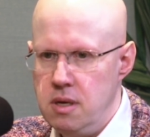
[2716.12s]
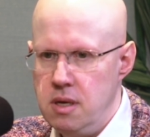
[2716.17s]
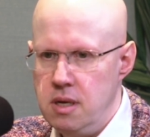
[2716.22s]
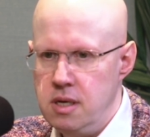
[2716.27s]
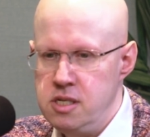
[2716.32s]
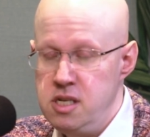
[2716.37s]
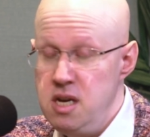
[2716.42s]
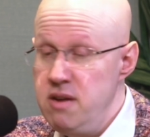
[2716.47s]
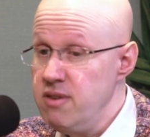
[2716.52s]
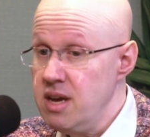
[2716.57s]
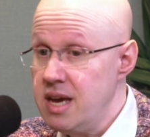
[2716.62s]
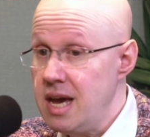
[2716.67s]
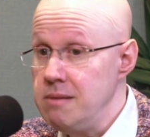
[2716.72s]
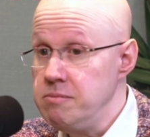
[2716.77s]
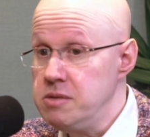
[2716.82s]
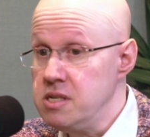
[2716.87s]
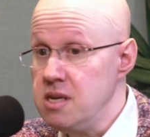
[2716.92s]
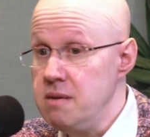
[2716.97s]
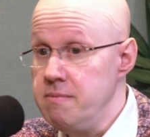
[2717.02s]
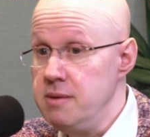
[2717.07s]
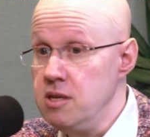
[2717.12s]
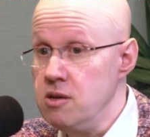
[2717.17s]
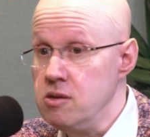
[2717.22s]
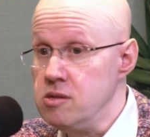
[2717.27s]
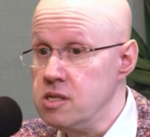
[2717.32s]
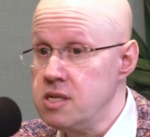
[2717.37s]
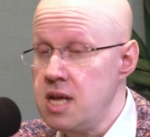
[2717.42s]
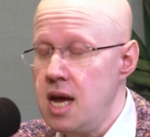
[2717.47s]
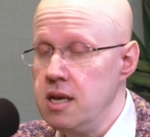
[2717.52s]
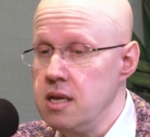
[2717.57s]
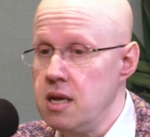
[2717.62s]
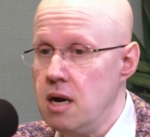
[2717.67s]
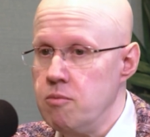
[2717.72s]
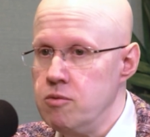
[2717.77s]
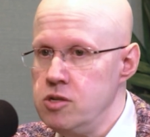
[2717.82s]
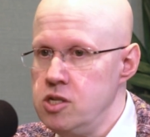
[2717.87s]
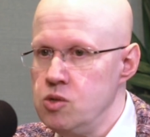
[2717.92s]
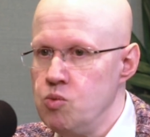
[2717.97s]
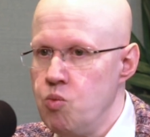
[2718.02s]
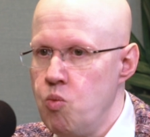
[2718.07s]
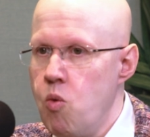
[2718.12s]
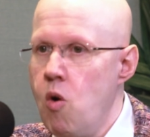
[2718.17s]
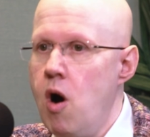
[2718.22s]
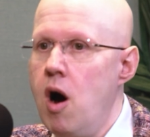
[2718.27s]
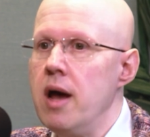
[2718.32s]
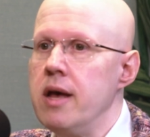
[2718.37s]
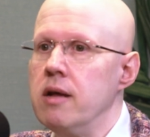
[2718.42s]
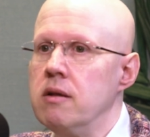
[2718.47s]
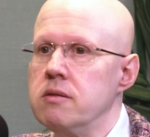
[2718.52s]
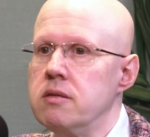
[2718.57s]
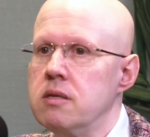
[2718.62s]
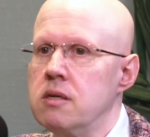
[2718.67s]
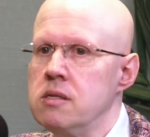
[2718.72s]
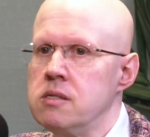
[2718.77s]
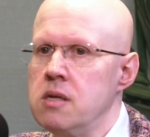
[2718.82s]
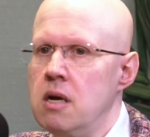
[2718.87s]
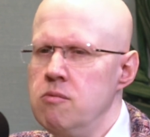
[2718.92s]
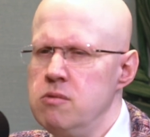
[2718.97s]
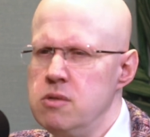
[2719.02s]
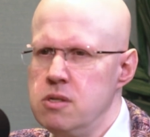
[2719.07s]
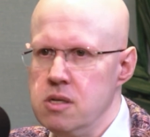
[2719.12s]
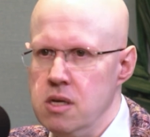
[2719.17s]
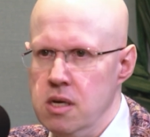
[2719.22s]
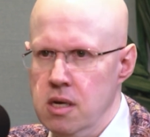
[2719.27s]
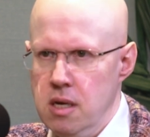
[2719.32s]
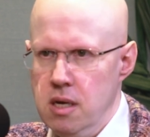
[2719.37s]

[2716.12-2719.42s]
She even came to see me do stand-up, which is wild, because I was